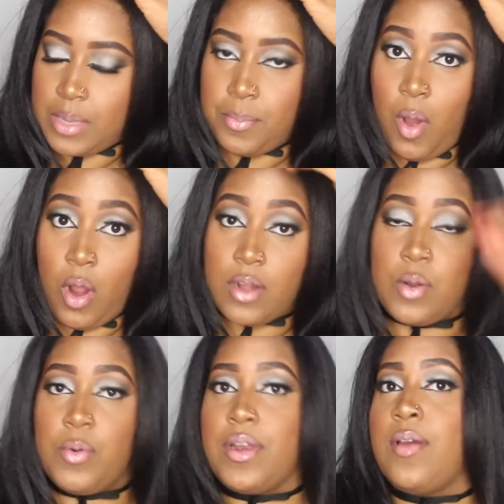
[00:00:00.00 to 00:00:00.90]
part
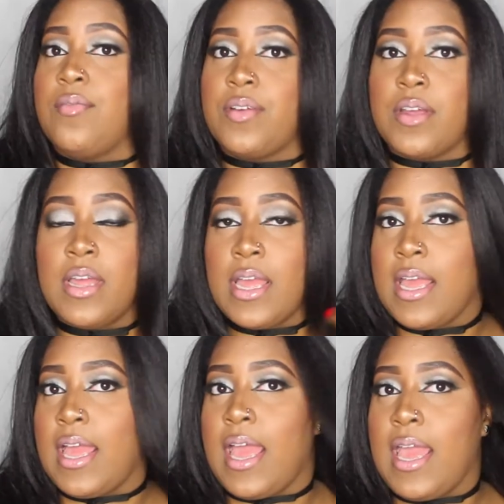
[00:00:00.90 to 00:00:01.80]
or whatever,
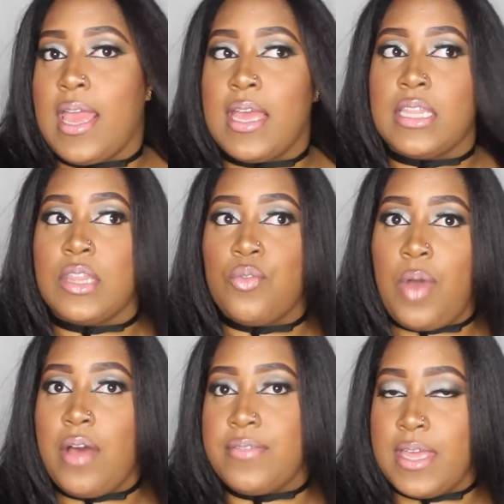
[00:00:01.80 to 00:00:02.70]
and
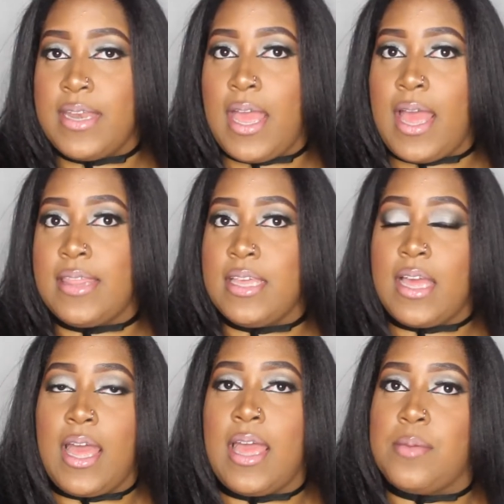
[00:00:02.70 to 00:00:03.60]
throughout that day, I think
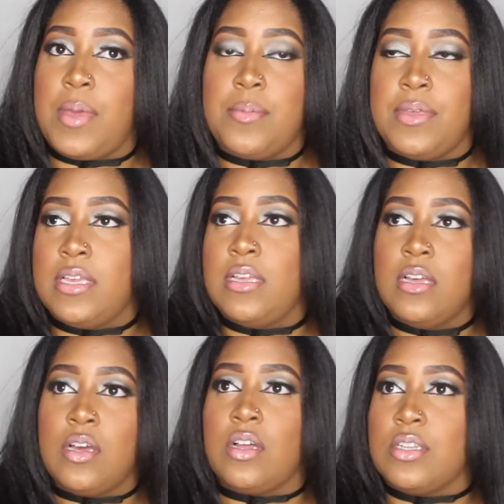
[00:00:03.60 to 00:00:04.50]
I had maybe
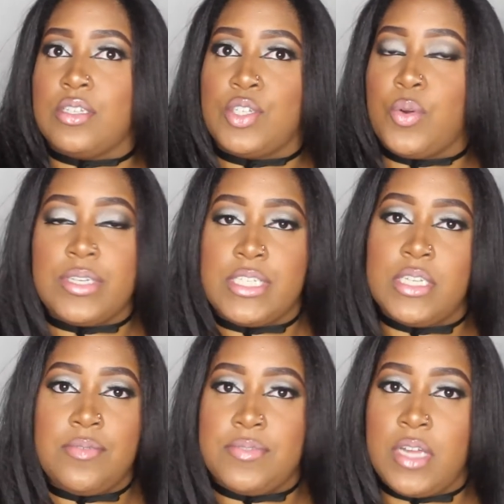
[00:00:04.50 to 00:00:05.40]
a little short
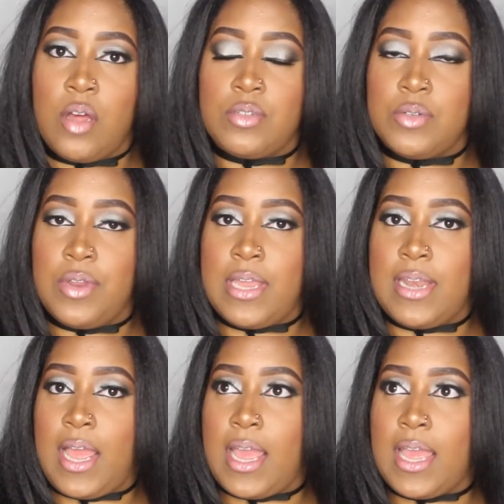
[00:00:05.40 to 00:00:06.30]
shift to go to that
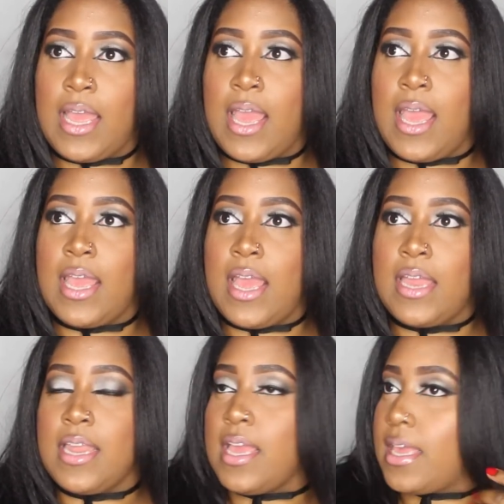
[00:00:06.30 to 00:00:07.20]
night,
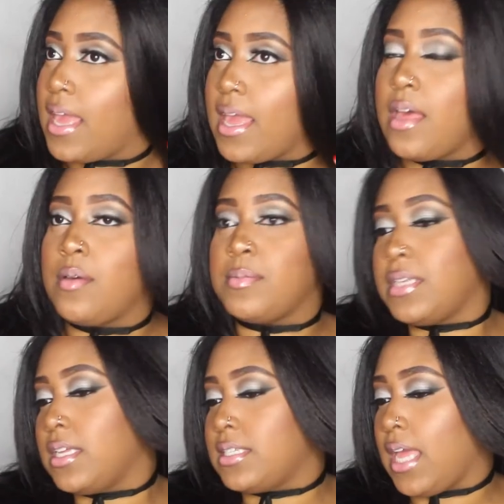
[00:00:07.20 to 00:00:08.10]
and it
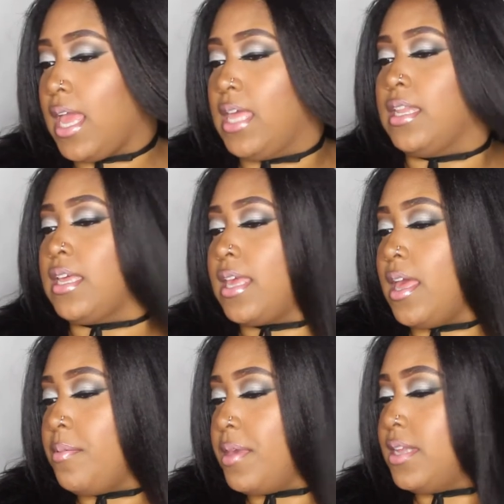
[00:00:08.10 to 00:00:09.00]
kept tangling,
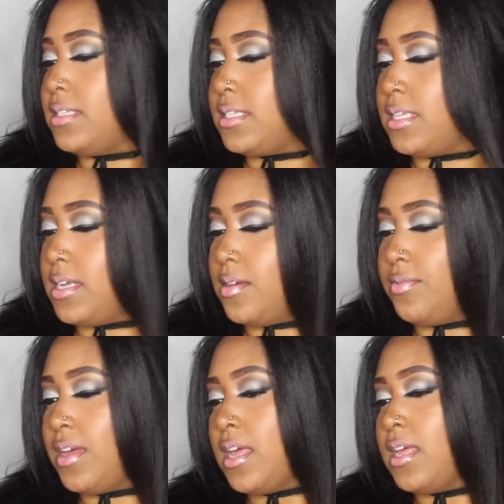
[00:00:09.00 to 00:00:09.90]
kept getting
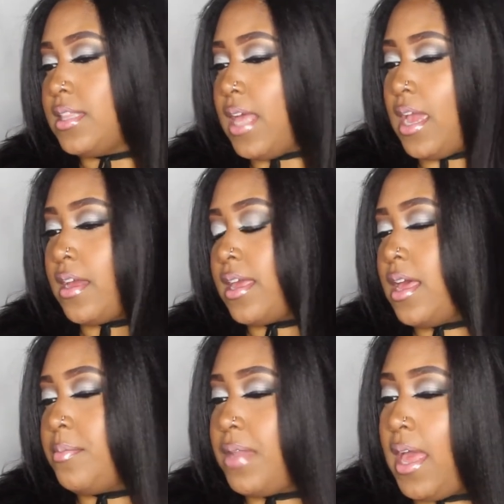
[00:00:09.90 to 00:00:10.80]
stiff. The hair
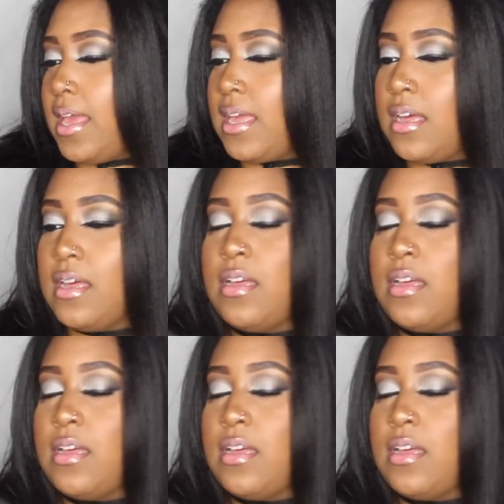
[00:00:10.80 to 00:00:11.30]
kept like